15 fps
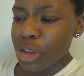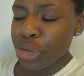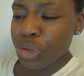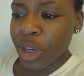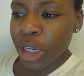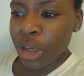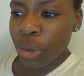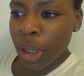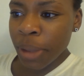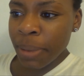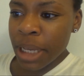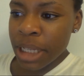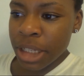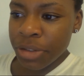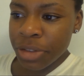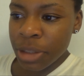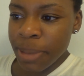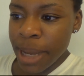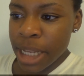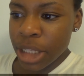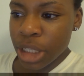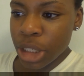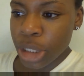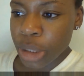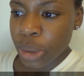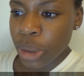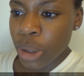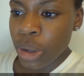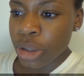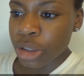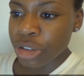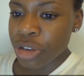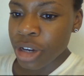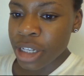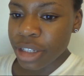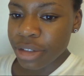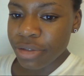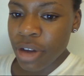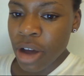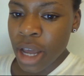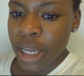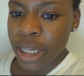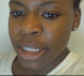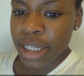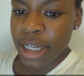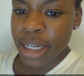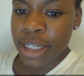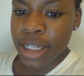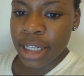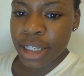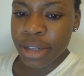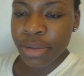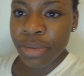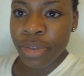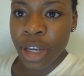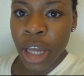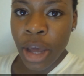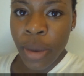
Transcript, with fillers: really annoying because I've spent so long trying to find a decent video